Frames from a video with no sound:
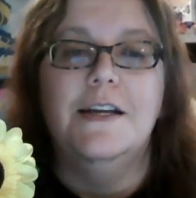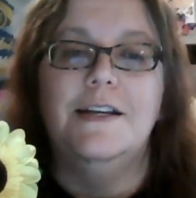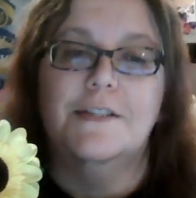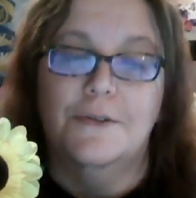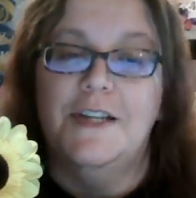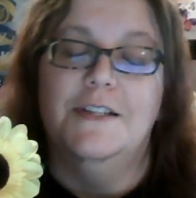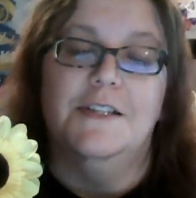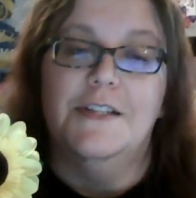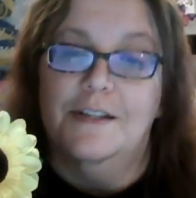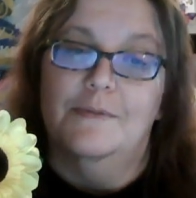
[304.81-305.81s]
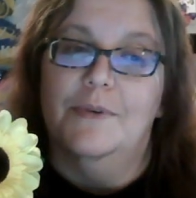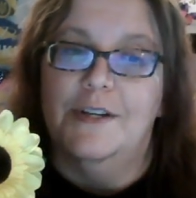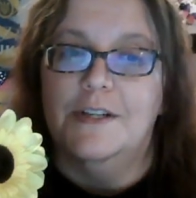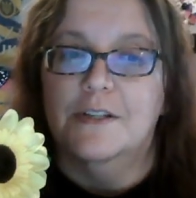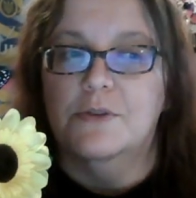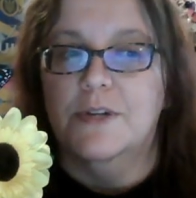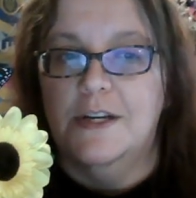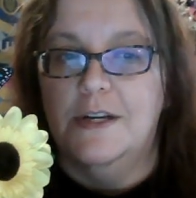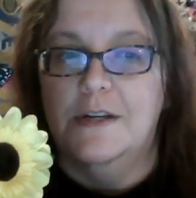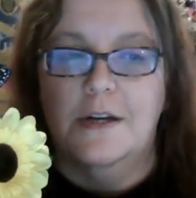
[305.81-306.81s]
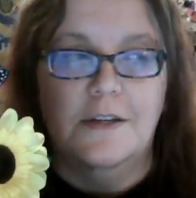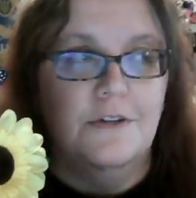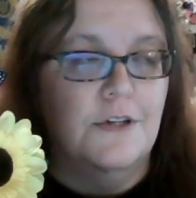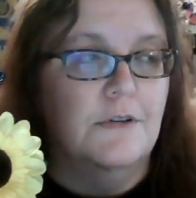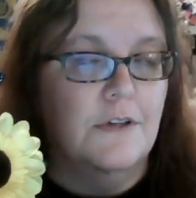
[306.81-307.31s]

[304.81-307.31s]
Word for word: It's okay to take a break. It's okay, uh, you know,